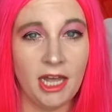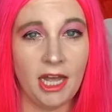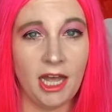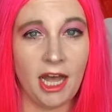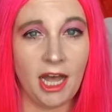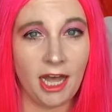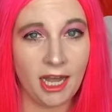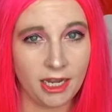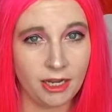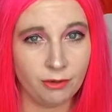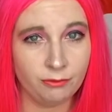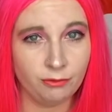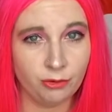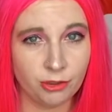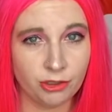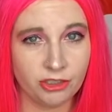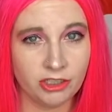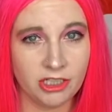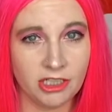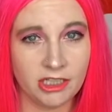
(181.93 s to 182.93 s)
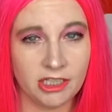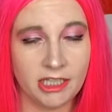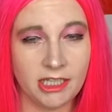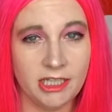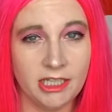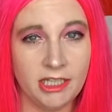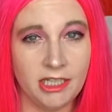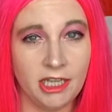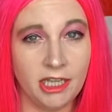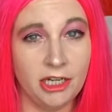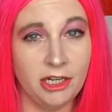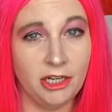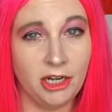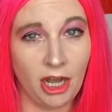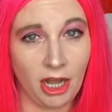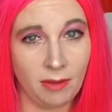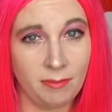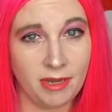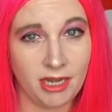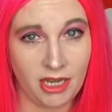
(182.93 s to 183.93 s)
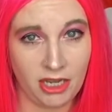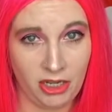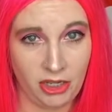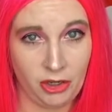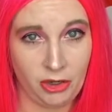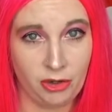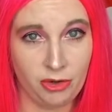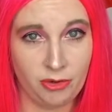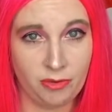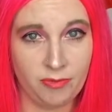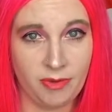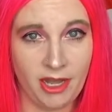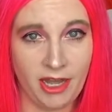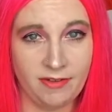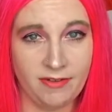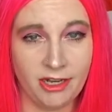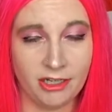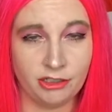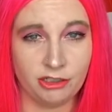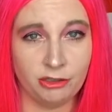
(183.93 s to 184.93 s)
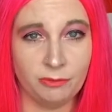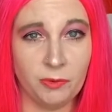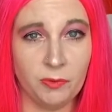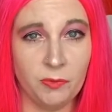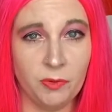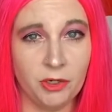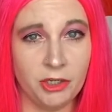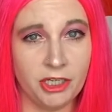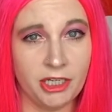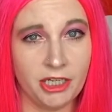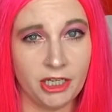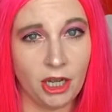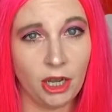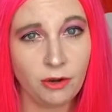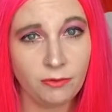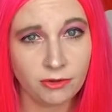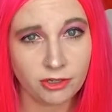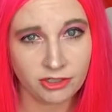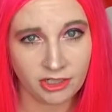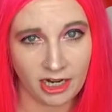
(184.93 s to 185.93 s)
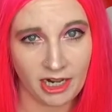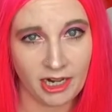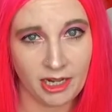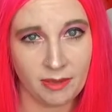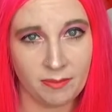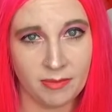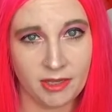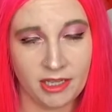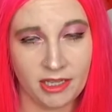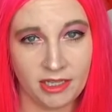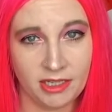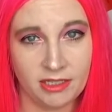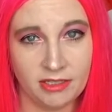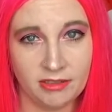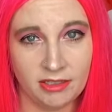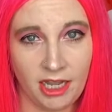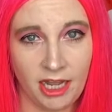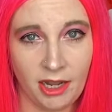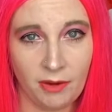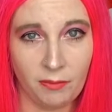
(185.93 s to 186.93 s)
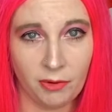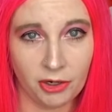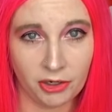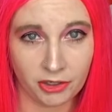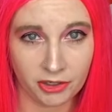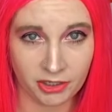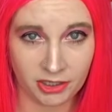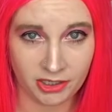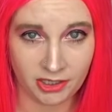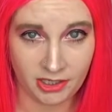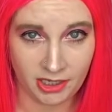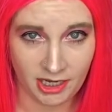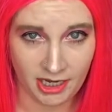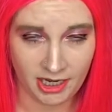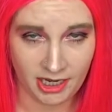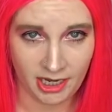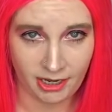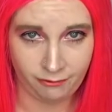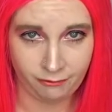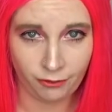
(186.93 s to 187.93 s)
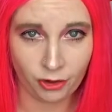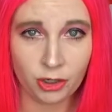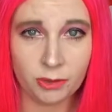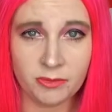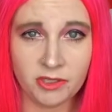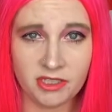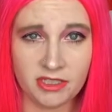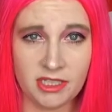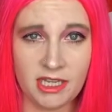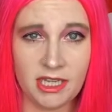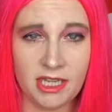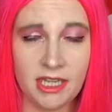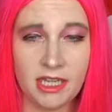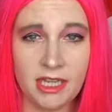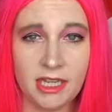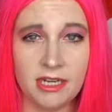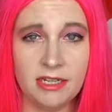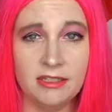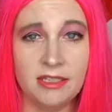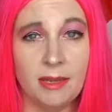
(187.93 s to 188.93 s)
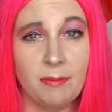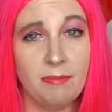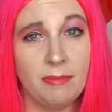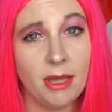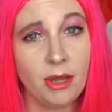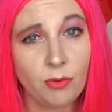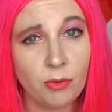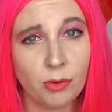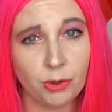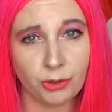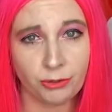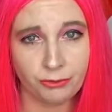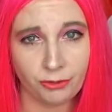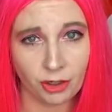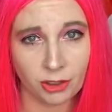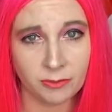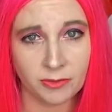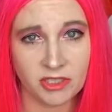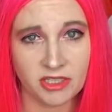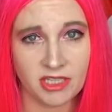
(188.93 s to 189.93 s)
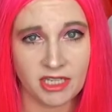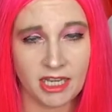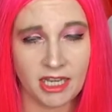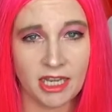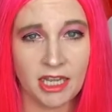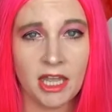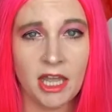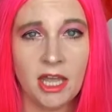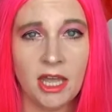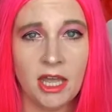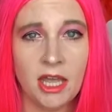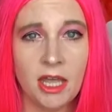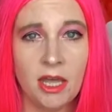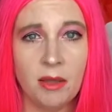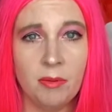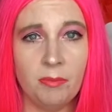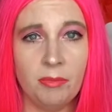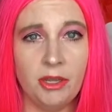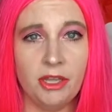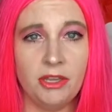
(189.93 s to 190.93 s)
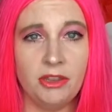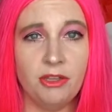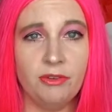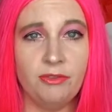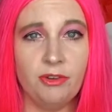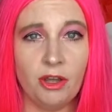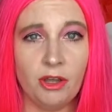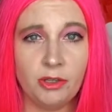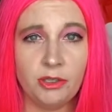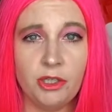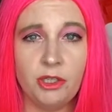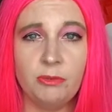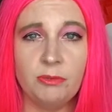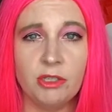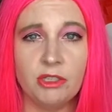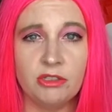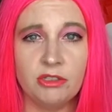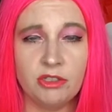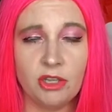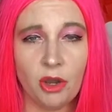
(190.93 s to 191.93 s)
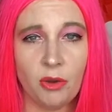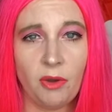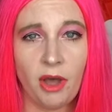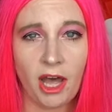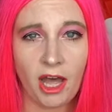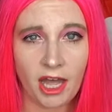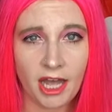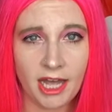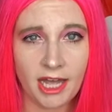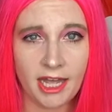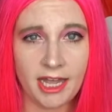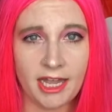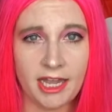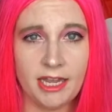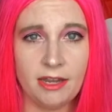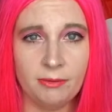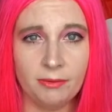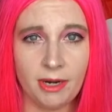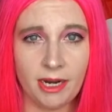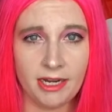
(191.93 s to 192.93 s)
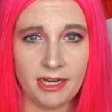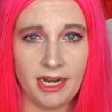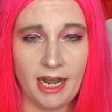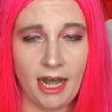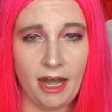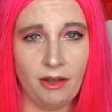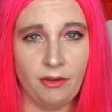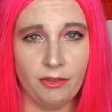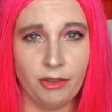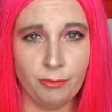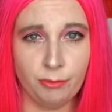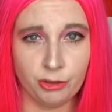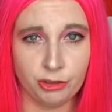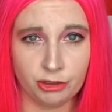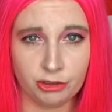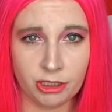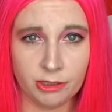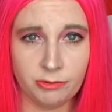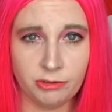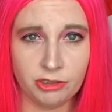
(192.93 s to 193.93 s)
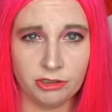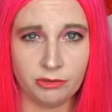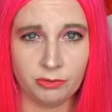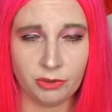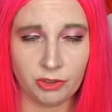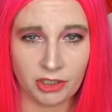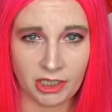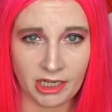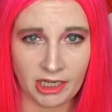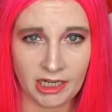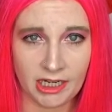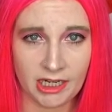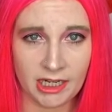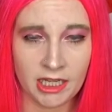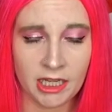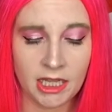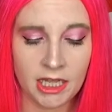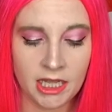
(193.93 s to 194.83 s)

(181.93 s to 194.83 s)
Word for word: I unfortunately cannot be at home. I've actually been working overtime because I work in a pharmacy. It is a Millwater pharmacy, but the volume is so high right now, the prescriptions we're getting.